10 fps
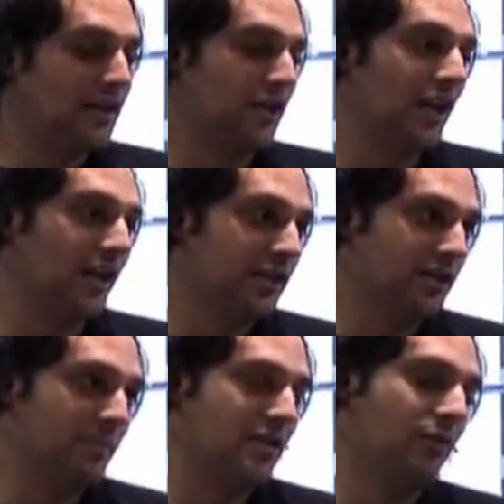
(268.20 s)
challenge,
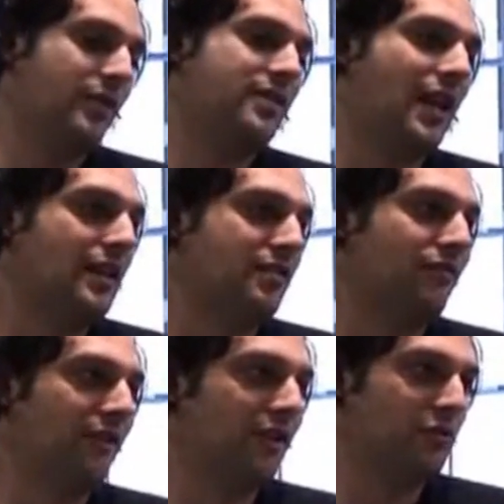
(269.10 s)
especially with the
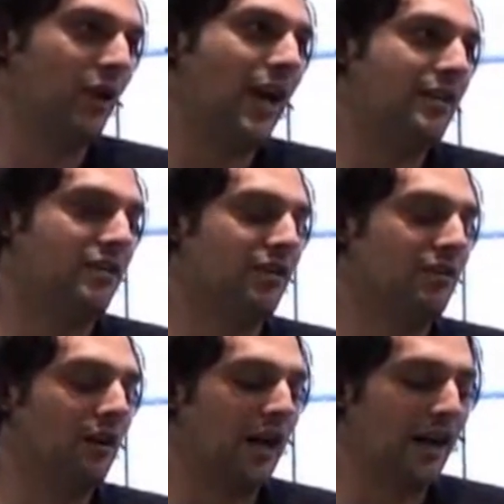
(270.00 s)
saxophones. We had
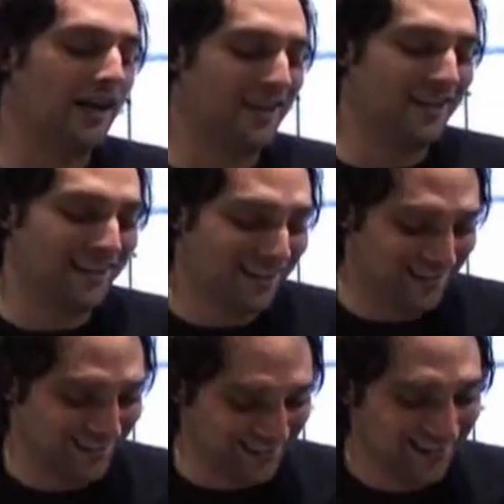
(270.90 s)
to.
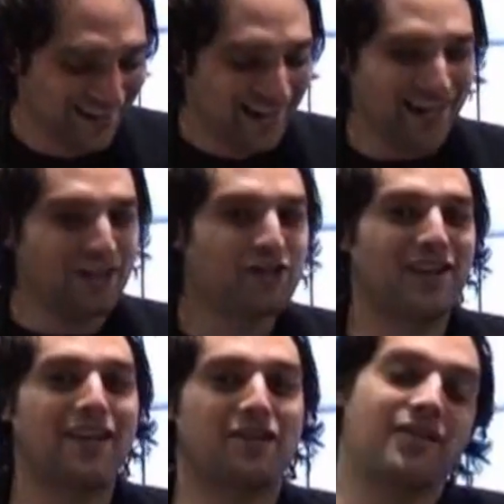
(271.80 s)
Each
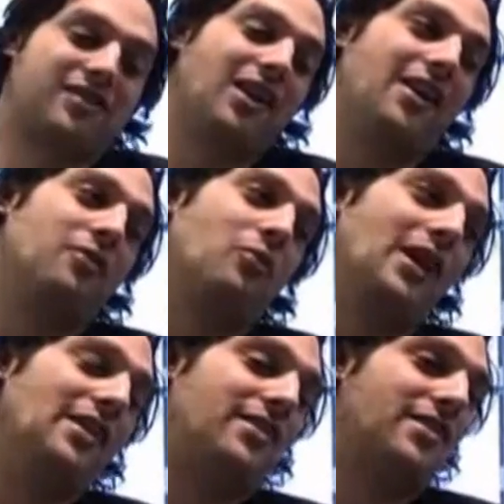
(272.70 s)
session started
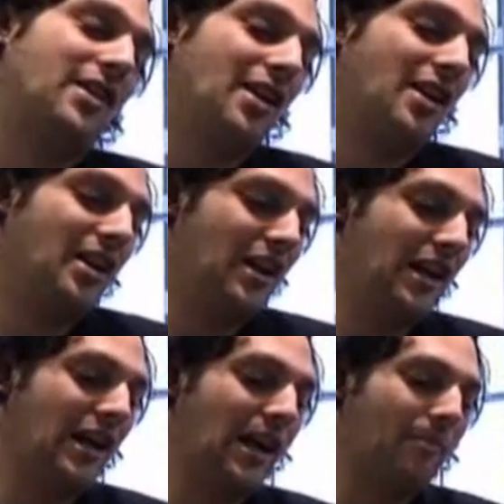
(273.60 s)
with
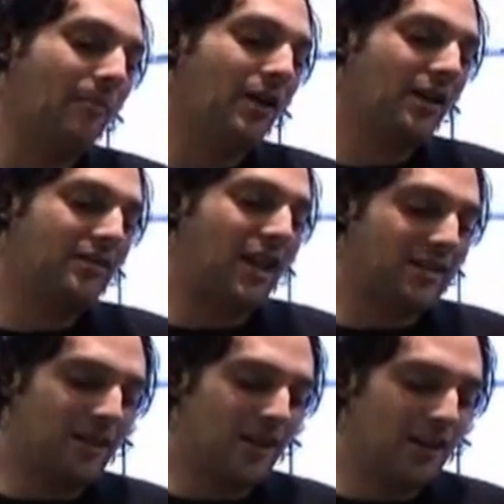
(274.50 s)

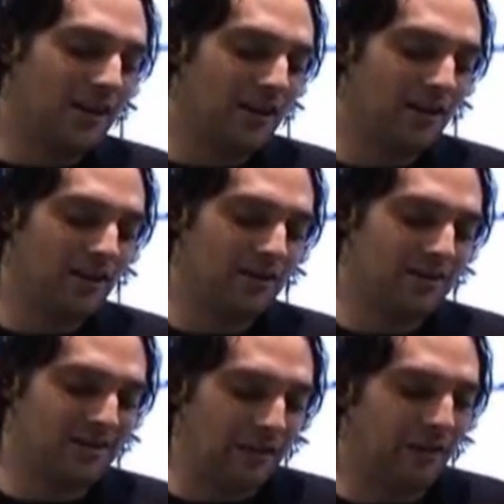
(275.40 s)
testing
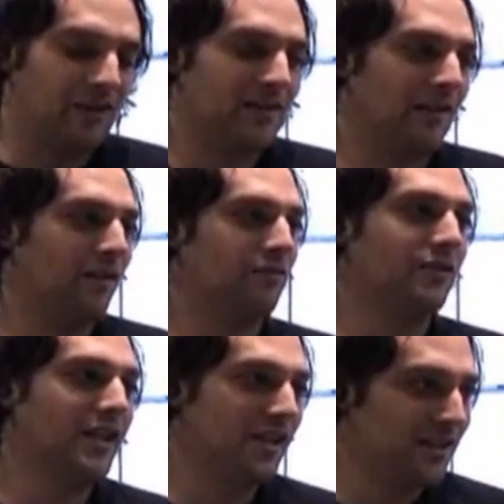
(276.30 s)
several
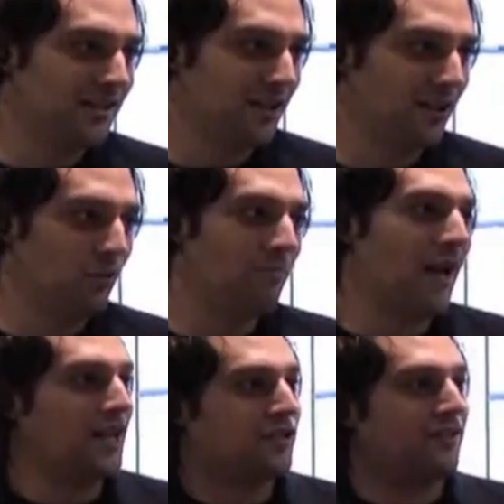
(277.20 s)
reeds until we
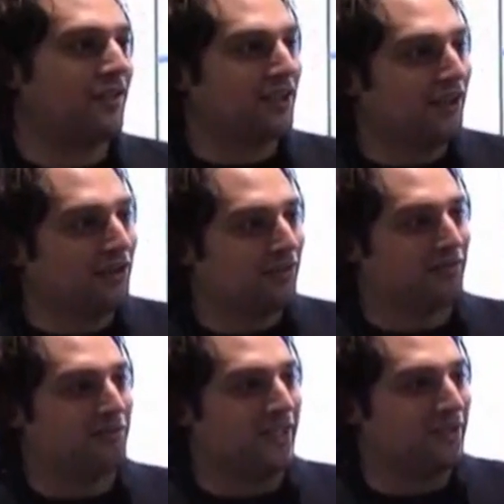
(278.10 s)
matched the tone of
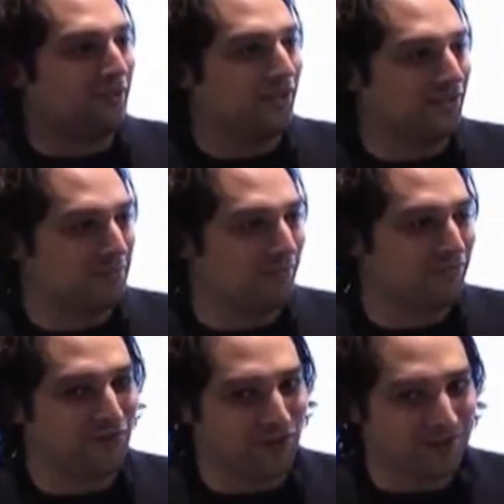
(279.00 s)
the reed we used
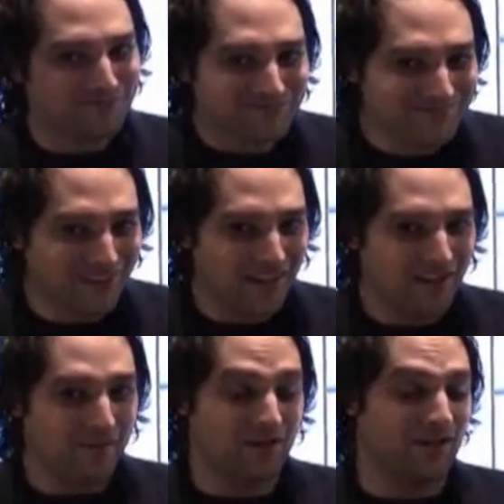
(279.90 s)
before,
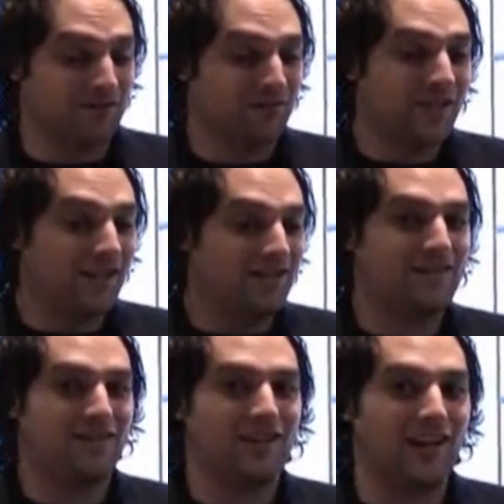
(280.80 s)
because
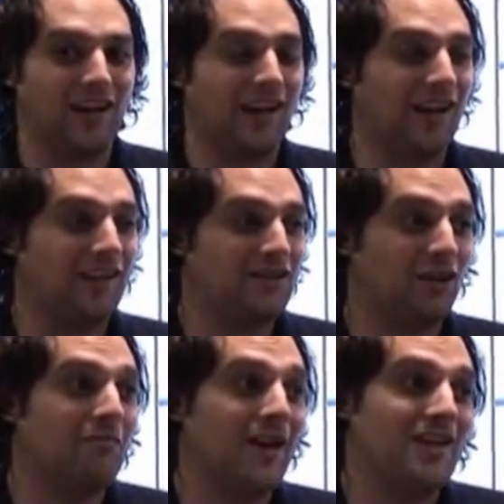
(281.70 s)
reeds
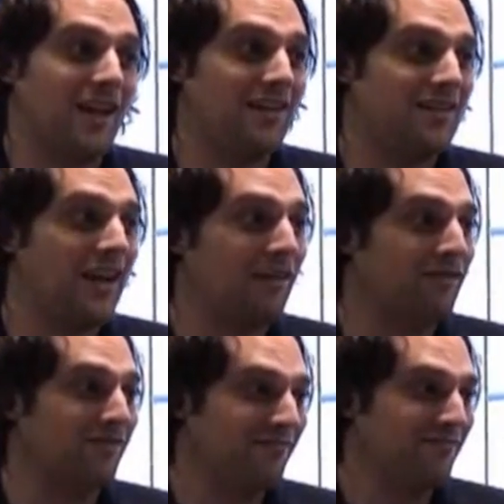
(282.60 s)
don't maintain sound.